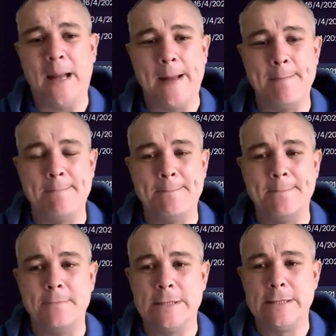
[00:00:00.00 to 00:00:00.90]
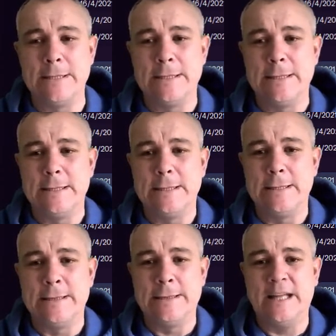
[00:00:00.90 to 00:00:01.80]

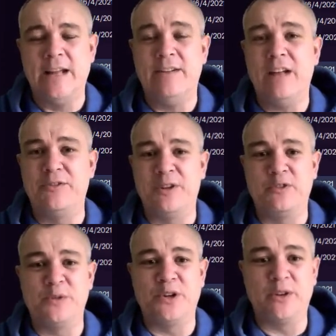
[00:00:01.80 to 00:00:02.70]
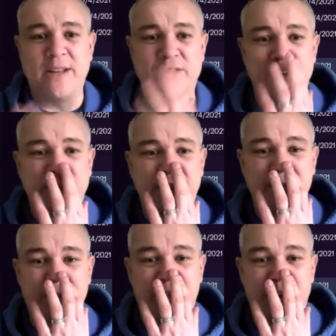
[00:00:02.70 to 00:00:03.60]
As long as we don't get the
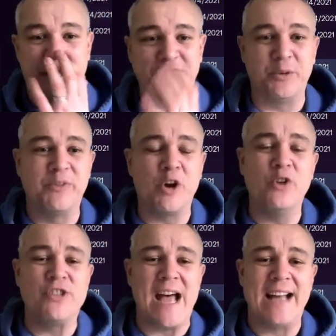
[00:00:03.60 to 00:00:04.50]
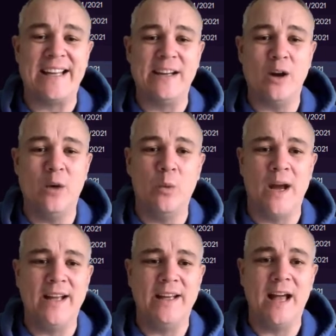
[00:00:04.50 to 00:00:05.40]
trophy lift before that. So we've got Unterhaching
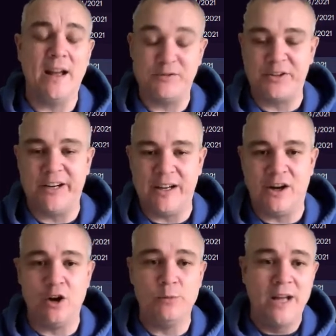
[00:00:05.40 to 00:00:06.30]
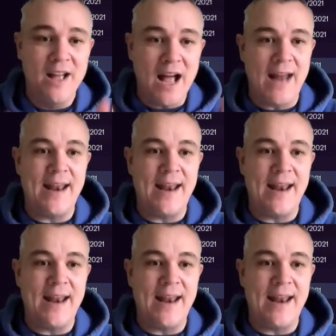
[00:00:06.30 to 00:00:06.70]
away, at home.